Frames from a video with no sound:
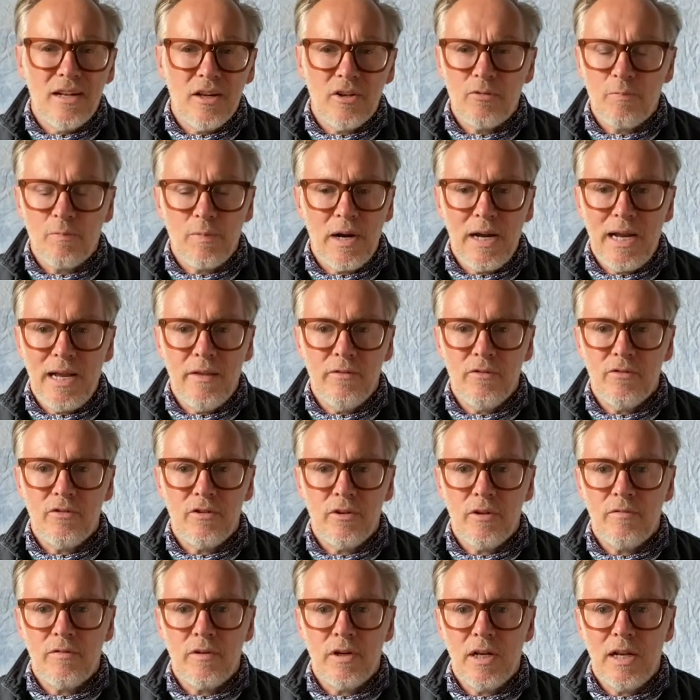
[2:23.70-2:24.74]
brands that
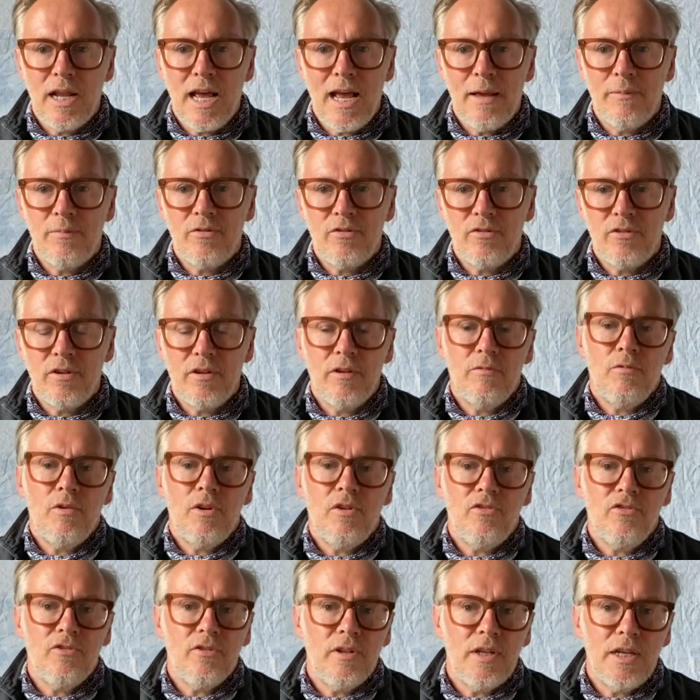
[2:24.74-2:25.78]
have collapsed
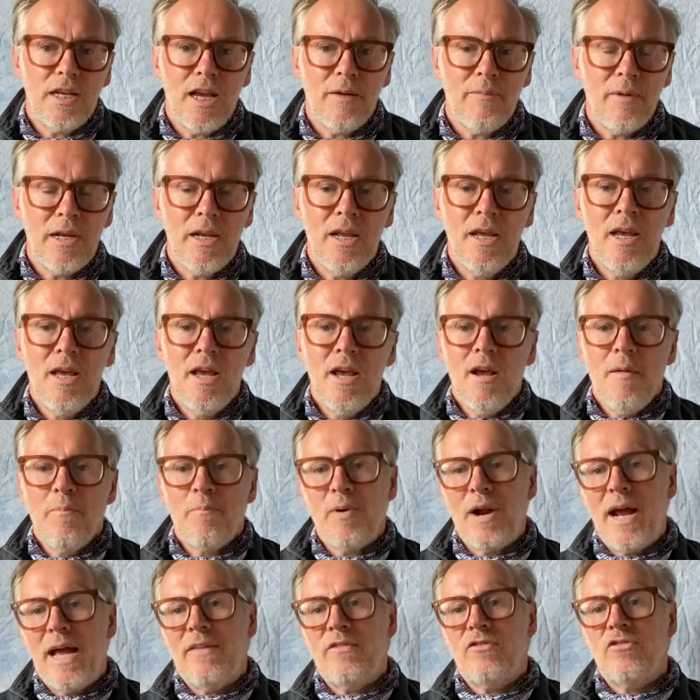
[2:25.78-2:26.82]
recently. I mean,
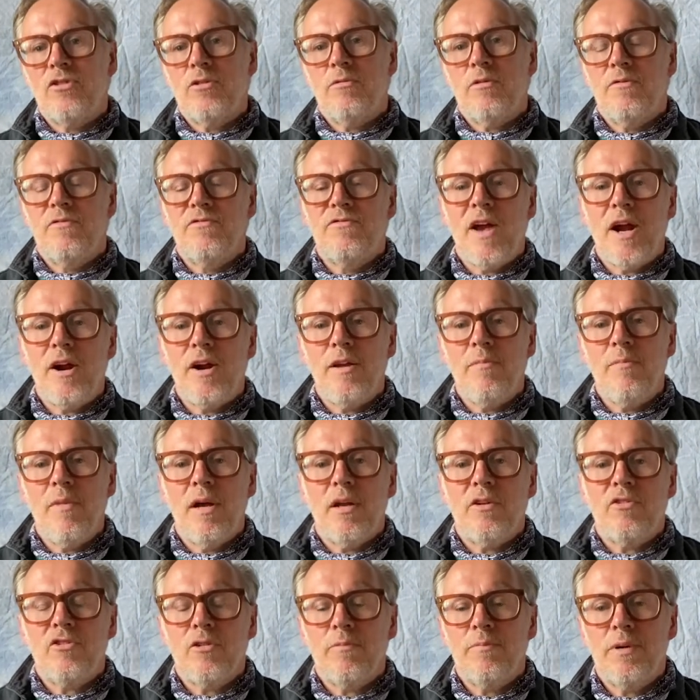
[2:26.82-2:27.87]
brands that were very
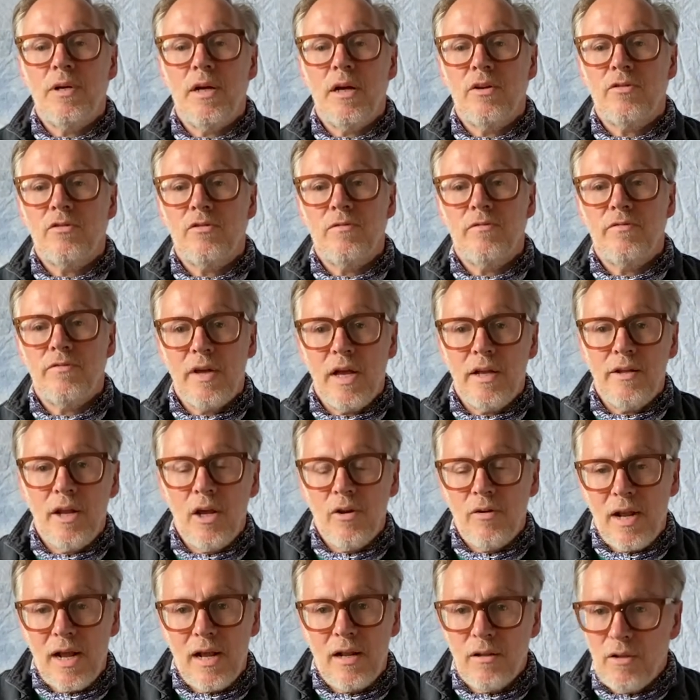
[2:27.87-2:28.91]
much a part of, I know
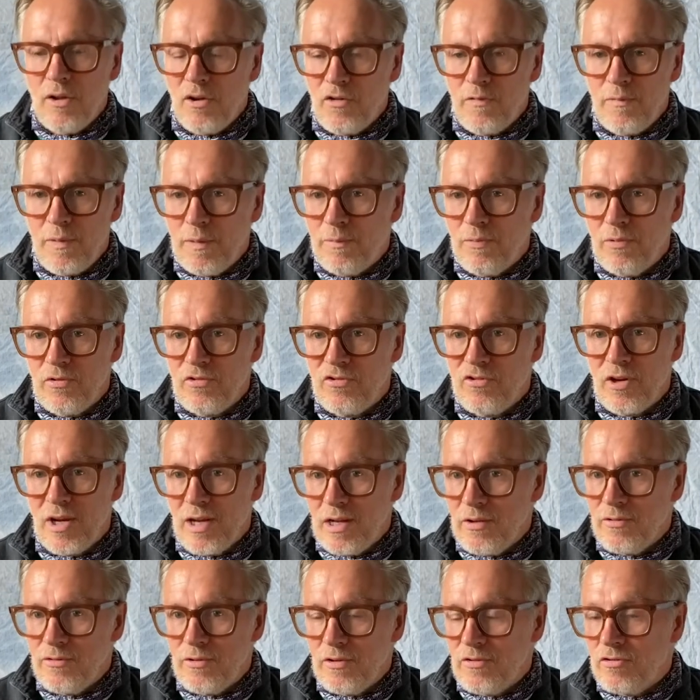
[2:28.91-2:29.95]
that, a lot of people's
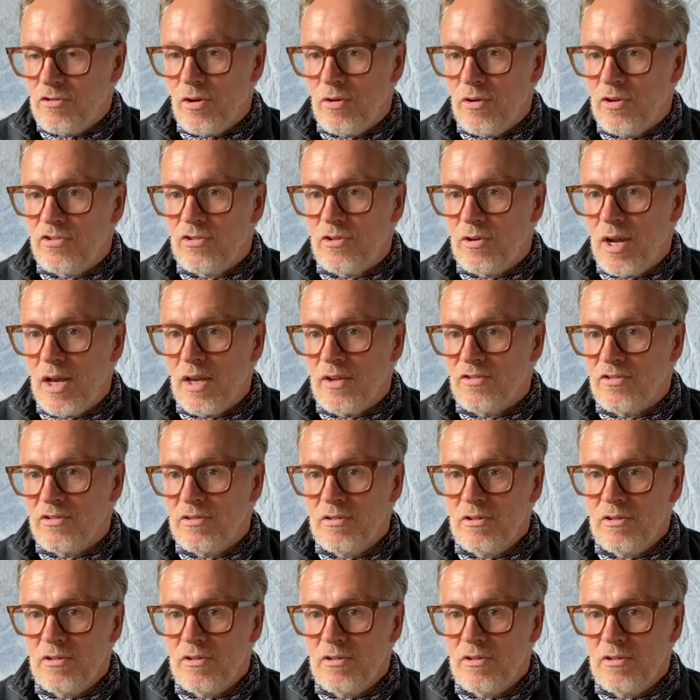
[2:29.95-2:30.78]
childhood. Toys R Us